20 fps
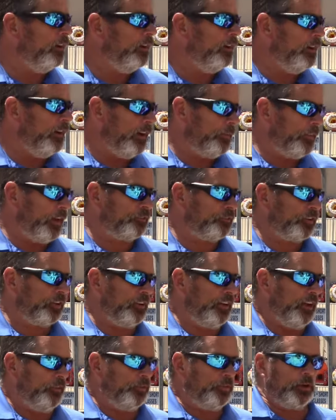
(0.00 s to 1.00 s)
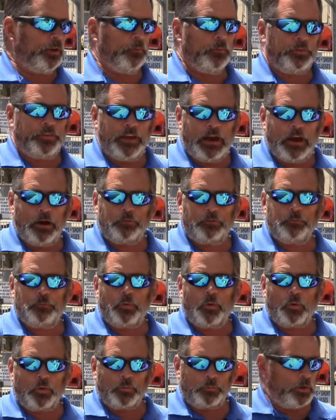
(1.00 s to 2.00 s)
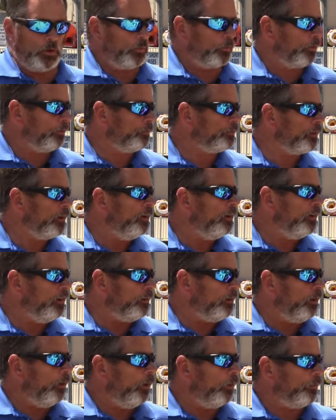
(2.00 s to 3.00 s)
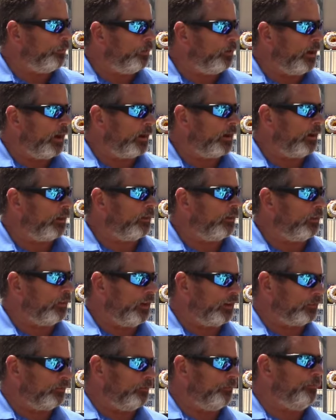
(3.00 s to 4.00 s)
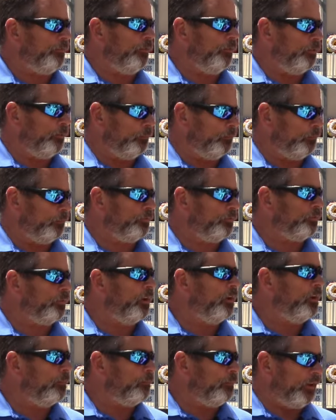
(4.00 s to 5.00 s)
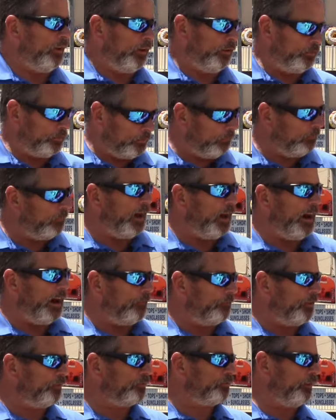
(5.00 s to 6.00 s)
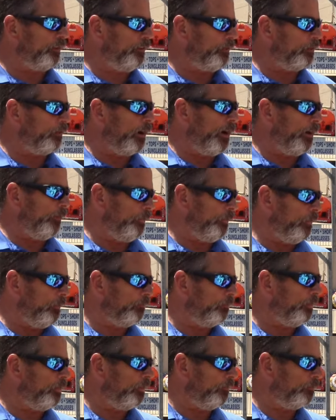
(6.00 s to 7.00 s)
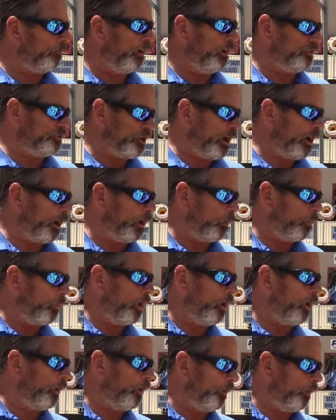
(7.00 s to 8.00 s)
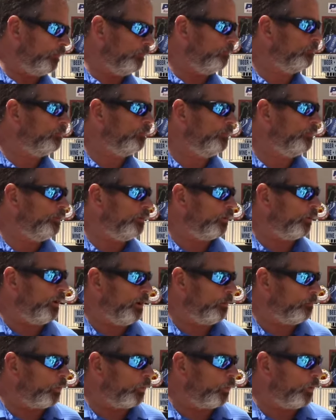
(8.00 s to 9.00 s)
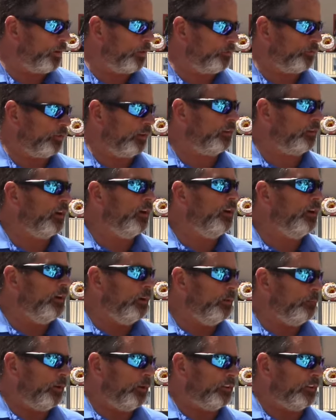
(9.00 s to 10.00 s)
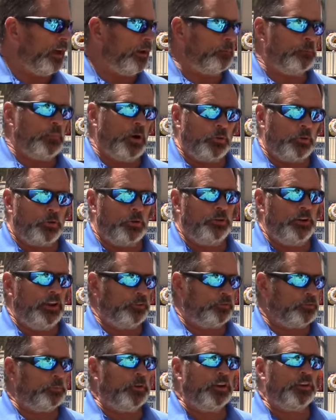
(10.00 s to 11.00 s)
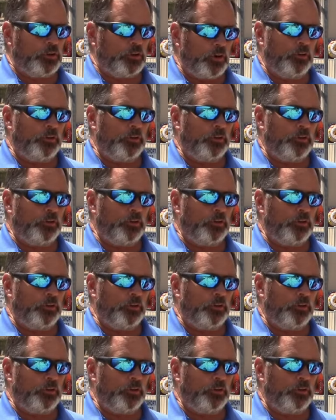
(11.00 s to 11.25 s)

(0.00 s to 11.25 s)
And that's a key thing with the outboard motors. You know, they're not going to collect the fumes because obviously they're out in the fresh air where your inboard isn't. But that motor needs to be turned